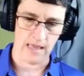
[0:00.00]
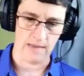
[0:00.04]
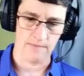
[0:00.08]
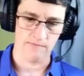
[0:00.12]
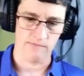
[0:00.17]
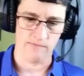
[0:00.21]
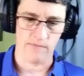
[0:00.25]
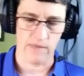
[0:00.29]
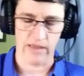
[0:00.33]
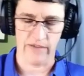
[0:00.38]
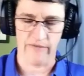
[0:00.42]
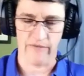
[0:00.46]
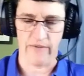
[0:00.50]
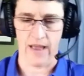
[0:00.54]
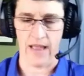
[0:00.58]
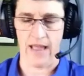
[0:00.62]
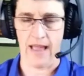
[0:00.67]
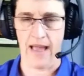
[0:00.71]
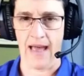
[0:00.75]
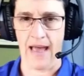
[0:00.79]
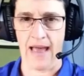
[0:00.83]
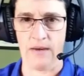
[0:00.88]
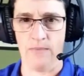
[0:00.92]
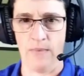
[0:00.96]
if I
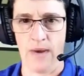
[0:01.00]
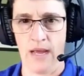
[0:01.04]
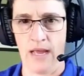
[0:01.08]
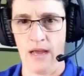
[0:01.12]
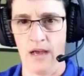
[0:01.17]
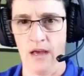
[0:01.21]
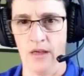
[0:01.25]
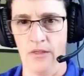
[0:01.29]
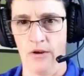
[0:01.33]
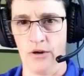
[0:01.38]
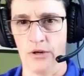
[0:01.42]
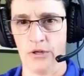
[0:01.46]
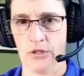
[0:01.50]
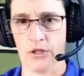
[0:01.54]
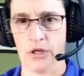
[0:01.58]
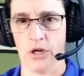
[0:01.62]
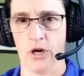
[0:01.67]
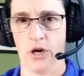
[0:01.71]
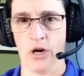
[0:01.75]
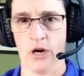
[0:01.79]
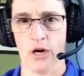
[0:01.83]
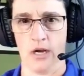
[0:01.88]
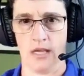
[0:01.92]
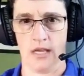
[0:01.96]
had my other
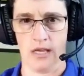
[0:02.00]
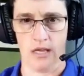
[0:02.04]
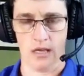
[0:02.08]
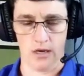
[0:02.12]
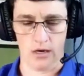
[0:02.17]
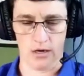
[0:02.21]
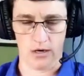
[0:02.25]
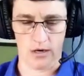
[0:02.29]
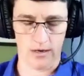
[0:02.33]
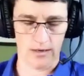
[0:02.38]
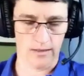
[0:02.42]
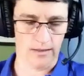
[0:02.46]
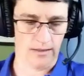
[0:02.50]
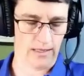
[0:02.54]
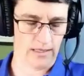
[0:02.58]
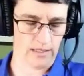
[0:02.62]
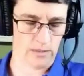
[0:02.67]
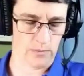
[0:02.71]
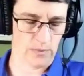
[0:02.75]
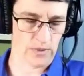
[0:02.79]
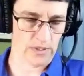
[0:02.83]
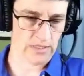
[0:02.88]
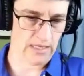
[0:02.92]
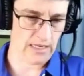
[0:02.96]
jar here, let's
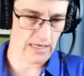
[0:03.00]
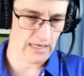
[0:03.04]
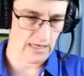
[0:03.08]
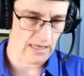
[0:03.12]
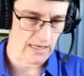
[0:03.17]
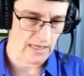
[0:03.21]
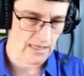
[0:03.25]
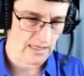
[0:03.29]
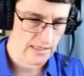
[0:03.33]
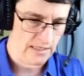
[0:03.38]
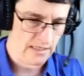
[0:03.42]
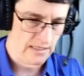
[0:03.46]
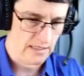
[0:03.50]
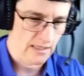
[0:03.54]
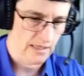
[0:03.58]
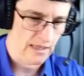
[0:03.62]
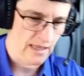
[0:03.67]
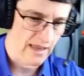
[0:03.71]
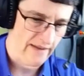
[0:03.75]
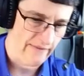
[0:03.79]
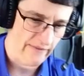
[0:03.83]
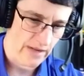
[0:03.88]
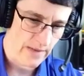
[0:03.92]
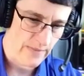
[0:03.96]
pretend I still
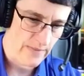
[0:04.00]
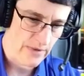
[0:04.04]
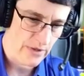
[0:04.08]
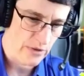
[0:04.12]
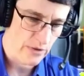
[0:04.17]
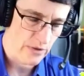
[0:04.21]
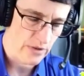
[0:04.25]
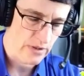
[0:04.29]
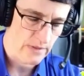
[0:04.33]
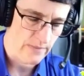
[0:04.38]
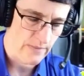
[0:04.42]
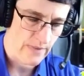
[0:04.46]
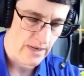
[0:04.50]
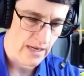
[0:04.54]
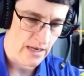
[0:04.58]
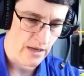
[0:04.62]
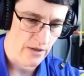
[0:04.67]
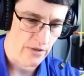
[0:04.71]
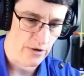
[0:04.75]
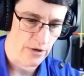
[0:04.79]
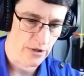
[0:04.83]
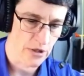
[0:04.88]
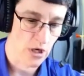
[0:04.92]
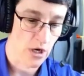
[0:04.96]
have lemon juice in my
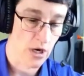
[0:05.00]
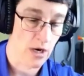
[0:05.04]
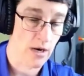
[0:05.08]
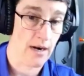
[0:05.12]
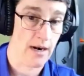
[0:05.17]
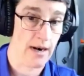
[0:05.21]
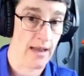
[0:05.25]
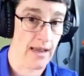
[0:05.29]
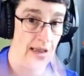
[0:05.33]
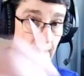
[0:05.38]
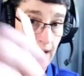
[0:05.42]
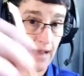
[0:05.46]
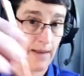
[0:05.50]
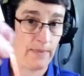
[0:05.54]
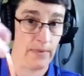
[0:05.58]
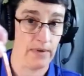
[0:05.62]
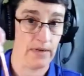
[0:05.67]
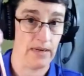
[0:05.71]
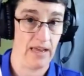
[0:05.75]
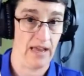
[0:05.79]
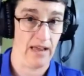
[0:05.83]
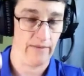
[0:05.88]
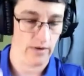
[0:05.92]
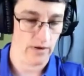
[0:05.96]
other jar, and I happen
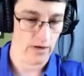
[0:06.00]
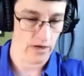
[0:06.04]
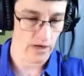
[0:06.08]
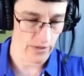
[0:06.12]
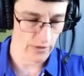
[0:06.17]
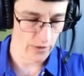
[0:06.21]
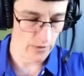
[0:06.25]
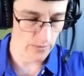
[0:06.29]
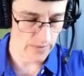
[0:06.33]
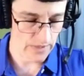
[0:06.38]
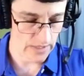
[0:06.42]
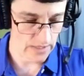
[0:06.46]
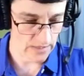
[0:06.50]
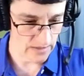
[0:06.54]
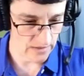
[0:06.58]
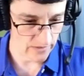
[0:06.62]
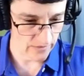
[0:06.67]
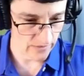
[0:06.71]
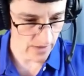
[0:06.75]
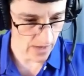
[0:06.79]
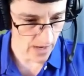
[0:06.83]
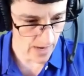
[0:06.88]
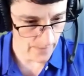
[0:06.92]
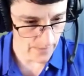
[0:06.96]
to have another piece of
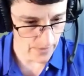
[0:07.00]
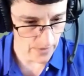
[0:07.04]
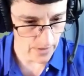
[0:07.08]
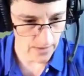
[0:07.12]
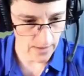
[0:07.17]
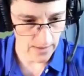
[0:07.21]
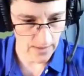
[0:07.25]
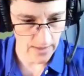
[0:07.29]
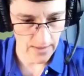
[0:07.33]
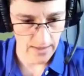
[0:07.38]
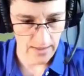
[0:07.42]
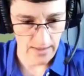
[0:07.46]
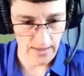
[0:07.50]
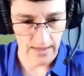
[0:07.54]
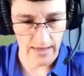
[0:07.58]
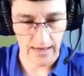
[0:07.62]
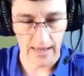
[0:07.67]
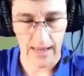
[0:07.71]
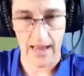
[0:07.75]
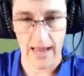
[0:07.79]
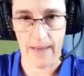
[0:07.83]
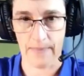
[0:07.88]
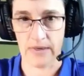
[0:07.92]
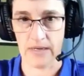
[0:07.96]
copper, and I
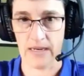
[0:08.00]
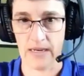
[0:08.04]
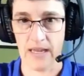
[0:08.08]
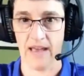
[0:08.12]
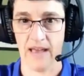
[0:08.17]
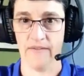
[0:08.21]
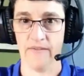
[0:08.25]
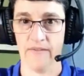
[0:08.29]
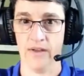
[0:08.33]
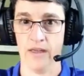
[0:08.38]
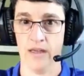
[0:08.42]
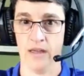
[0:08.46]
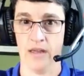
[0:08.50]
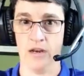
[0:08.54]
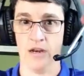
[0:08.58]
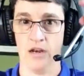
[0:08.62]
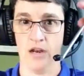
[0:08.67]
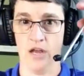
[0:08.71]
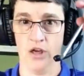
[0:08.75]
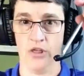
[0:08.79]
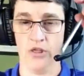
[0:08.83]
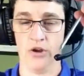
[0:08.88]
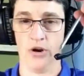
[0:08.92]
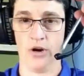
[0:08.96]
happen to have
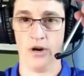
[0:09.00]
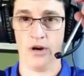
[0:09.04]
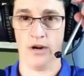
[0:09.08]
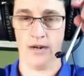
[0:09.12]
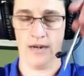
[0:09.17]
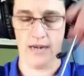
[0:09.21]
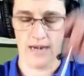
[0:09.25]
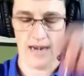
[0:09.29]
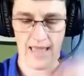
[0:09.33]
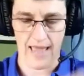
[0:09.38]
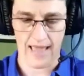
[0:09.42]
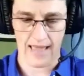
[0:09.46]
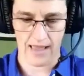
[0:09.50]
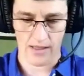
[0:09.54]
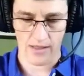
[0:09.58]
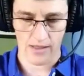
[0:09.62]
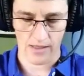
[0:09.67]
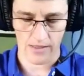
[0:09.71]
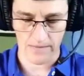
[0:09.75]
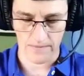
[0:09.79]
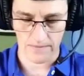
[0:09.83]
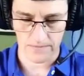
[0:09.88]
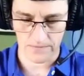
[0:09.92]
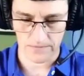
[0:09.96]
another
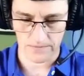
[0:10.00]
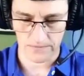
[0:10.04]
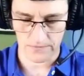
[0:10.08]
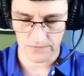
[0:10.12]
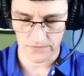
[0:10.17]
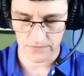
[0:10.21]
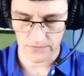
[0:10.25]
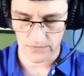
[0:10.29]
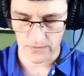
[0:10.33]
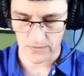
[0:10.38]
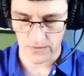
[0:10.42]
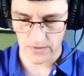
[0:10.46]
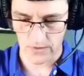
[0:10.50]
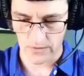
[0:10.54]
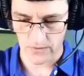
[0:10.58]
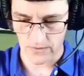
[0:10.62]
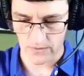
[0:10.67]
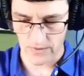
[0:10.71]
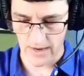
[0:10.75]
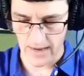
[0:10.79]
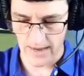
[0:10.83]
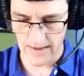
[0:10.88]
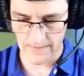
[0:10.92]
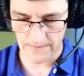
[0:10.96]
nail,
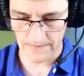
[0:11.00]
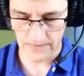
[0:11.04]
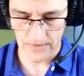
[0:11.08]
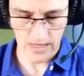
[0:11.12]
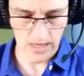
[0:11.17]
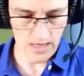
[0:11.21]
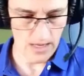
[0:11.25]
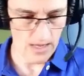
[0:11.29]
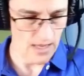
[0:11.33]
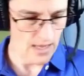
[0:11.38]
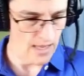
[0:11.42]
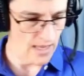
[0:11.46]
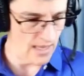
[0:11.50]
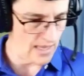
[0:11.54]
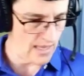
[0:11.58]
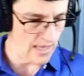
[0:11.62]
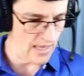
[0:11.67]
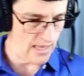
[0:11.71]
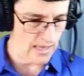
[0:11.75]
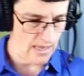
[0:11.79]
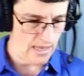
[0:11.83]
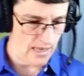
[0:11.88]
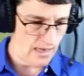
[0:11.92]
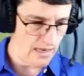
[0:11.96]
right?
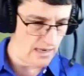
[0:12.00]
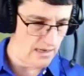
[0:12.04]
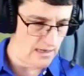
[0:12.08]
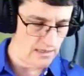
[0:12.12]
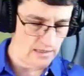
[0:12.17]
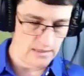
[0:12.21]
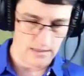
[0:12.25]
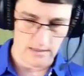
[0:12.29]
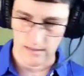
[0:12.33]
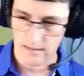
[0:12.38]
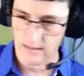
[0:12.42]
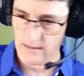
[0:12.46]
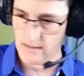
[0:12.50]
And